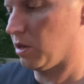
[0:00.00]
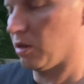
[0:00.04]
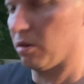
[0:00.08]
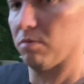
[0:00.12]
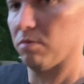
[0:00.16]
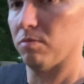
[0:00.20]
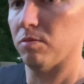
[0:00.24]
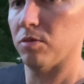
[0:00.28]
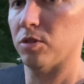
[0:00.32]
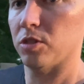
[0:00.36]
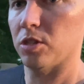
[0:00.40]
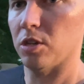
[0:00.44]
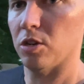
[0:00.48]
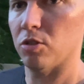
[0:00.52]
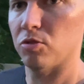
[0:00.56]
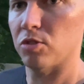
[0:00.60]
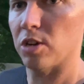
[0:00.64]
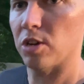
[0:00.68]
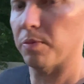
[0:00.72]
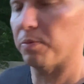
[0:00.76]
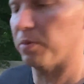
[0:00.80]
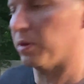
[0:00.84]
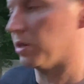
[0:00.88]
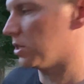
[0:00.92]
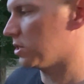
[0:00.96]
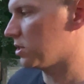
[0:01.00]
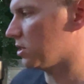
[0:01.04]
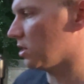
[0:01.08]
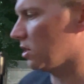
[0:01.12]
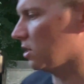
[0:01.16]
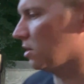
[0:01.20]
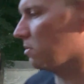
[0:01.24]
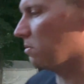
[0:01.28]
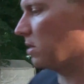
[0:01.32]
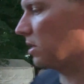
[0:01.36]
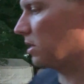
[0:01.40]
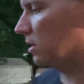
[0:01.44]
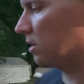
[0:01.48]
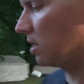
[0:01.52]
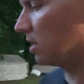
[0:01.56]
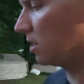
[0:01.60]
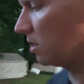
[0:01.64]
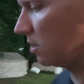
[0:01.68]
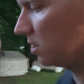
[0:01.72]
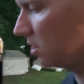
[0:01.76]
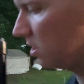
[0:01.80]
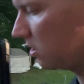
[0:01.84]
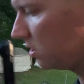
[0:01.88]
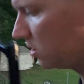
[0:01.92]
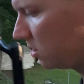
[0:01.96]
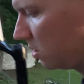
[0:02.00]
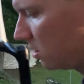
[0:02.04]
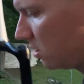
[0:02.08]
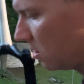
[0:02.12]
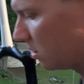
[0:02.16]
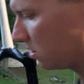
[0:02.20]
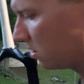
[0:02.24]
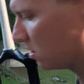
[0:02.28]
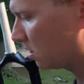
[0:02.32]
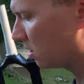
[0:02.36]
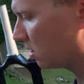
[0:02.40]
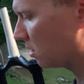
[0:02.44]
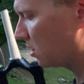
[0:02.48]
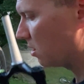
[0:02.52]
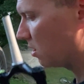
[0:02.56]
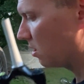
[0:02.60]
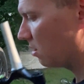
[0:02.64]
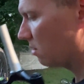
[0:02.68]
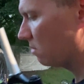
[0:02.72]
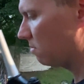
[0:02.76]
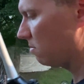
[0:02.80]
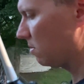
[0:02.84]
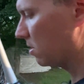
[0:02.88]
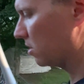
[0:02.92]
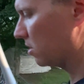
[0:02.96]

Just gonna drop this in to make that easier. Make